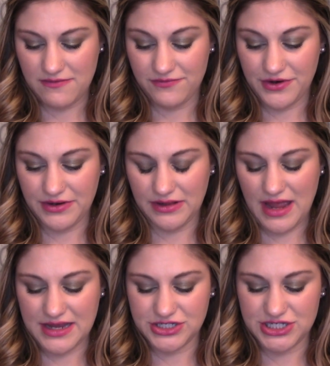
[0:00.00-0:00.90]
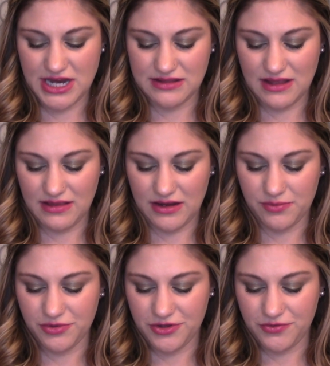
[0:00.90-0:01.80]
very last shade, that's like a
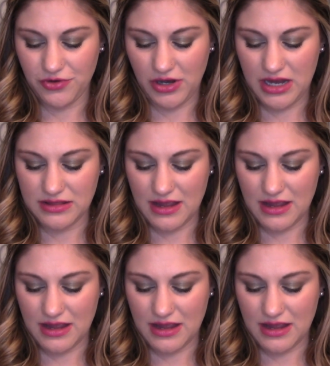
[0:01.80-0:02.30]
blue-green,